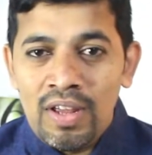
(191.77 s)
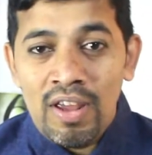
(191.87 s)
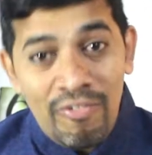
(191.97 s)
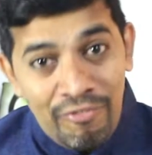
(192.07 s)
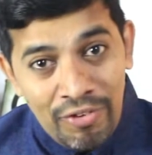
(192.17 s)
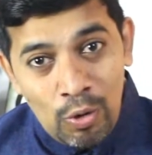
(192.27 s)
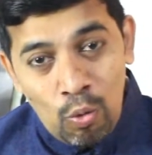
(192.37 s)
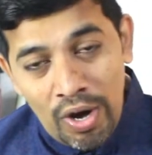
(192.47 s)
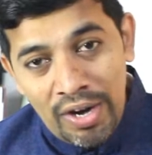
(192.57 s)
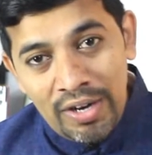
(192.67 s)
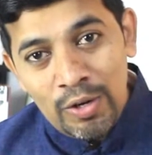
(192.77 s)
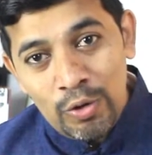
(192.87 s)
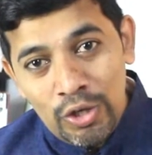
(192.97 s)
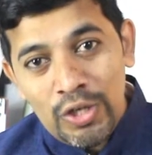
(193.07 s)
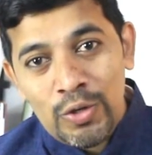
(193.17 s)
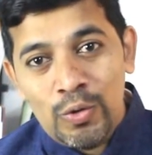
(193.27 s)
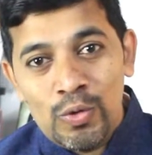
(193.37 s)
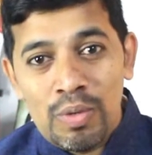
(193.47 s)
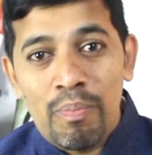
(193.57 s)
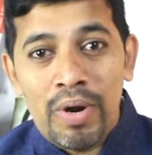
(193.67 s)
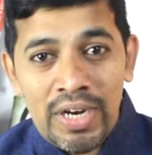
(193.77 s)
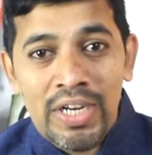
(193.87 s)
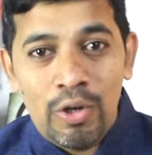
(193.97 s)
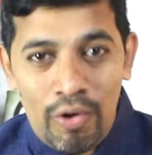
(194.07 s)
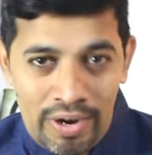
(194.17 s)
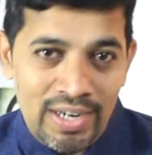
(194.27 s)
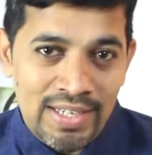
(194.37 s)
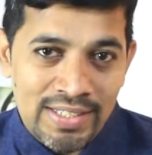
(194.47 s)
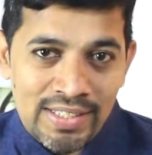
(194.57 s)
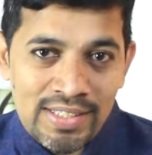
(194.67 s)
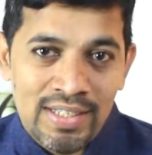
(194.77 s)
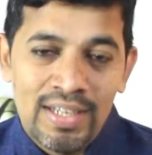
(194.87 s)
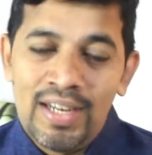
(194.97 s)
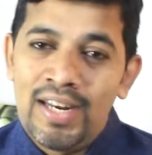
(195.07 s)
If required, you need to use a predictive analysis